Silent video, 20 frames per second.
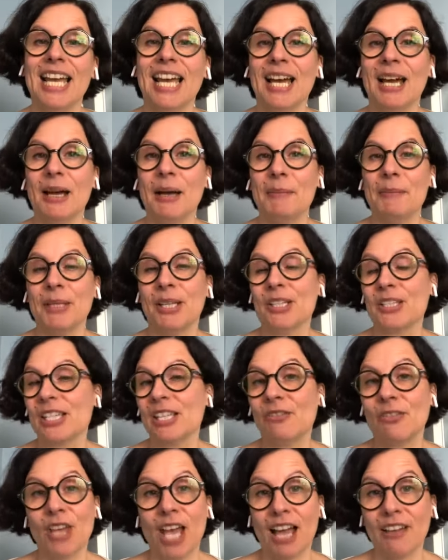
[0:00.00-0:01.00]
Because
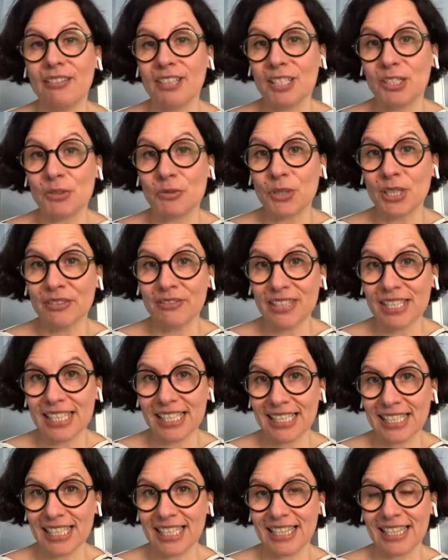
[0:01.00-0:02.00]
if you haven't
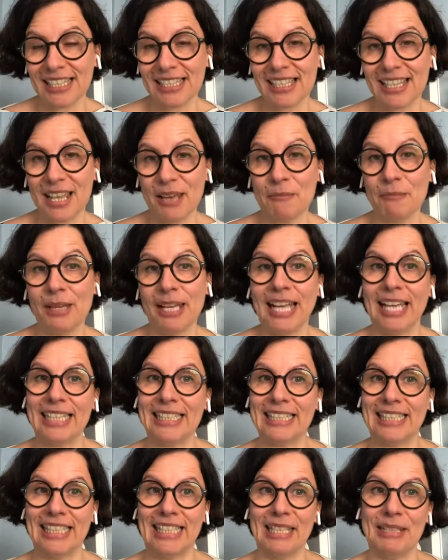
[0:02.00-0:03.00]
revisited them
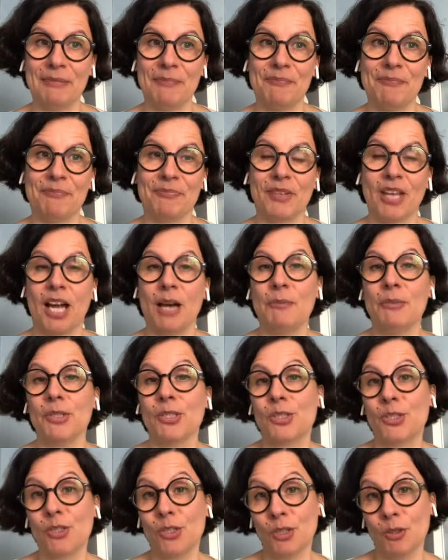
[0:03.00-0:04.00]
lately, I'm
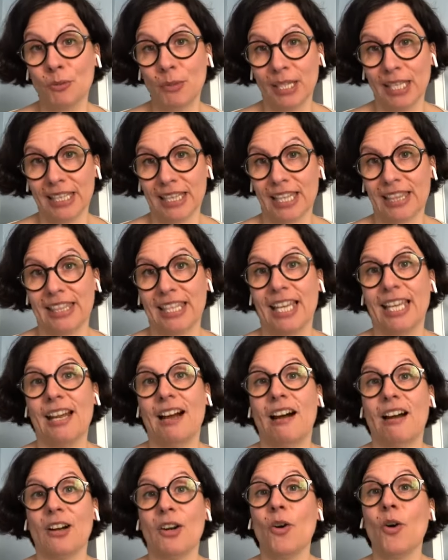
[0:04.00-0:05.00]
assuming that they
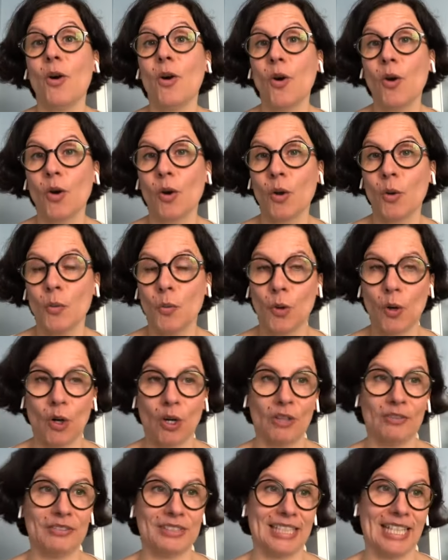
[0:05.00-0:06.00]
are all
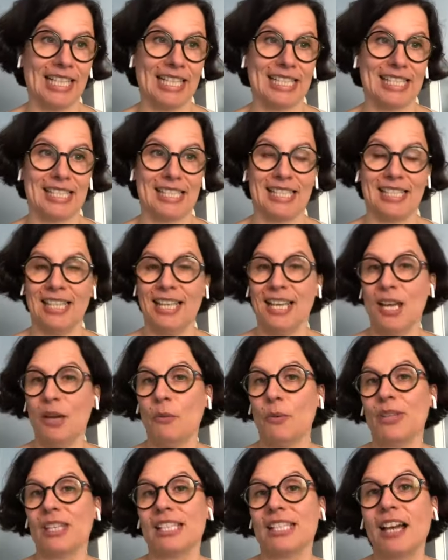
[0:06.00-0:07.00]
wall of text
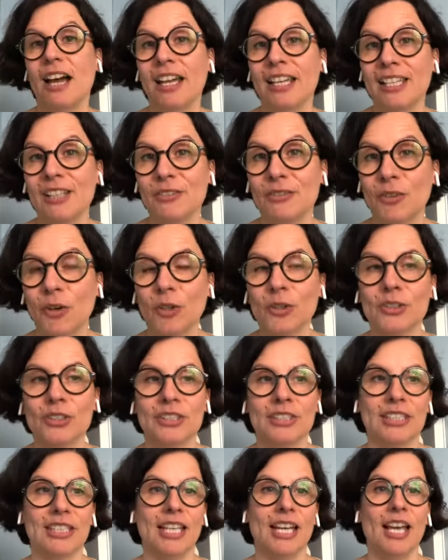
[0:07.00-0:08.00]
with a tiny
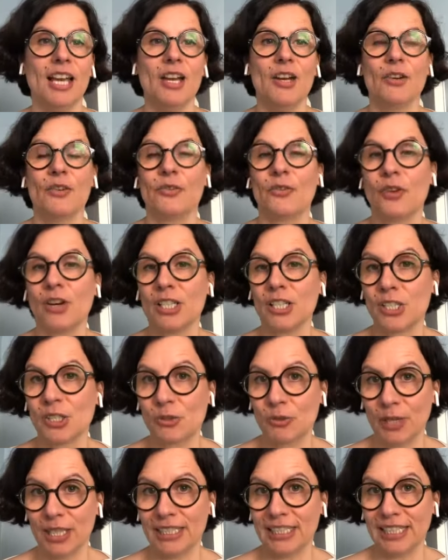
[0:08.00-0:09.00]
font,
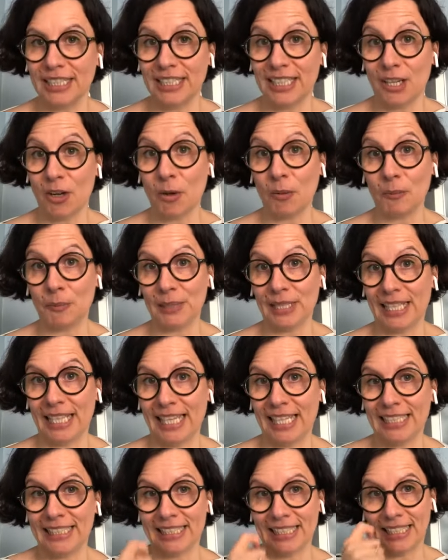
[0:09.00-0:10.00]
frustratingly
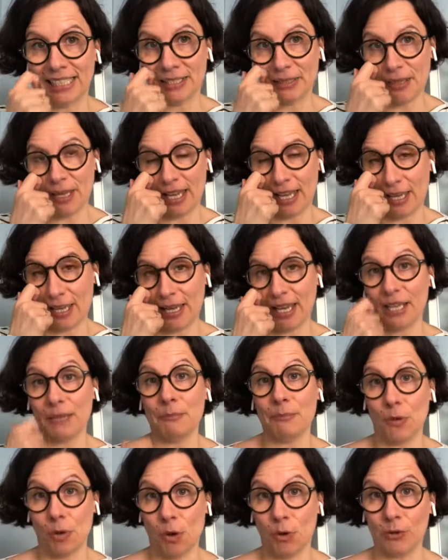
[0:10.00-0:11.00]
complicated
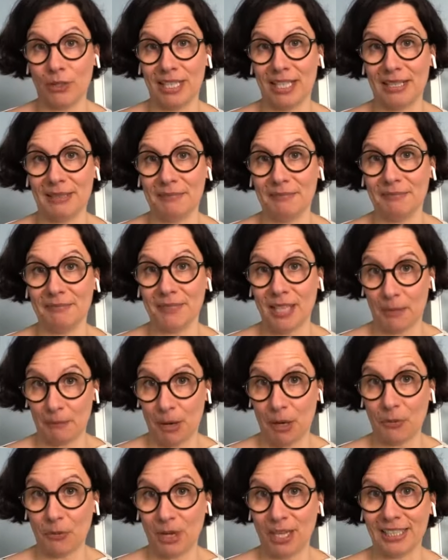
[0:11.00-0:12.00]
and boring. Am
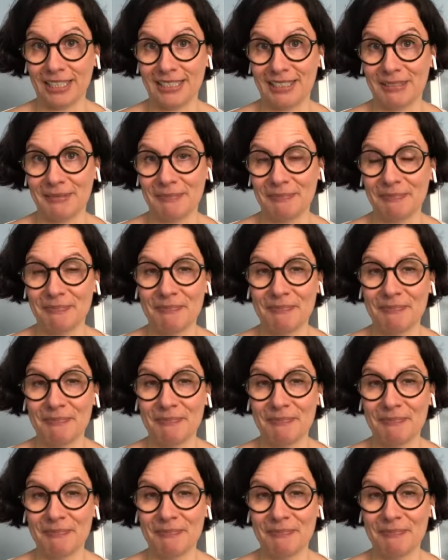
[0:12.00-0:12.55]
I right?